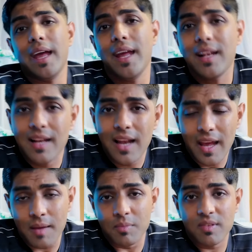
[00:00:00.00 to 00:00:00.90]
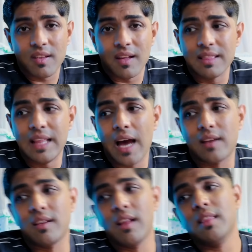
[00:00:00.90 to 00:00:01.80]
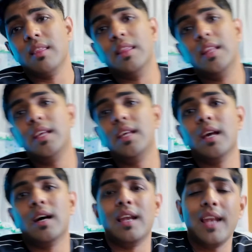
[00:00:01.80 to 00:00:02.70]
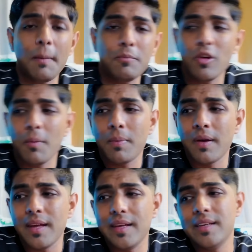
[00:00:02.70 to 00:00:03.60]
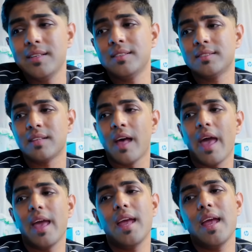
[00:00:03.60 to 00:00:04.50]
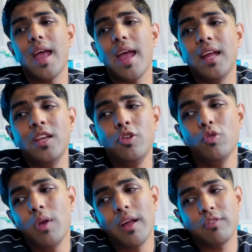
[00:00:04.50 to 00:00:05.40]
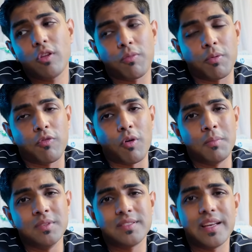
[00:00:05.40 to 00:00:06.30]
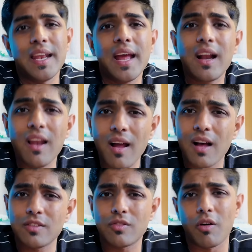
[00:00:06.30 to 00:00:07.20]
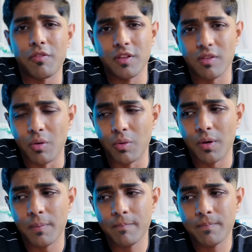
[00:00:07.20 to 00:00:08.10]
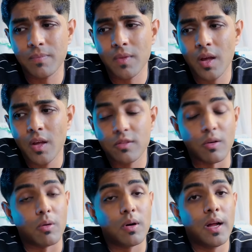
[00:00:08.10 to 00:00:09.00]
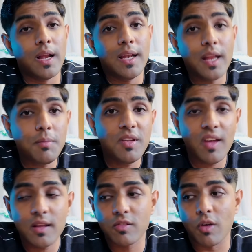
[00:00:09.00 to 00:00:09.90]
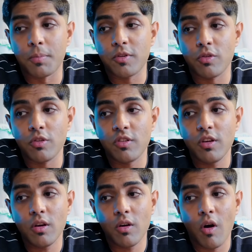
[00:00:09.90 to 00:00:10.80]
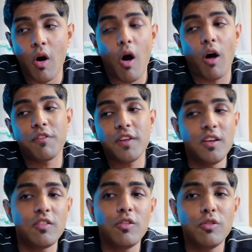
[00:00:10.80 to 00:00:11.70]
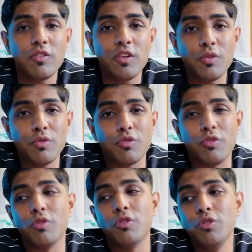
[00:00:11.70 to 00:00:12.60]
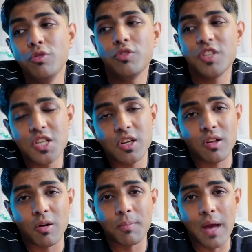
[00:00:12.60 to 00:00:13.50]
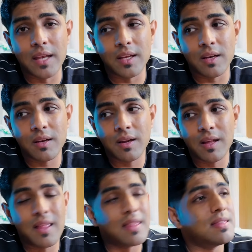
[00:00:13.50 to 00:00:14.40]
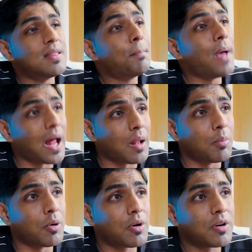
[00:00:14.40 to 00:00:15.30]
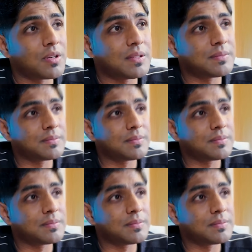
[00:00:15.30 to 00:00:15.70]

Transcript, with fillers: it claims that the laptop is a new level of performance in a class of its own. So let me take this opportunity of introducing you to your new digital companion, the Palbook.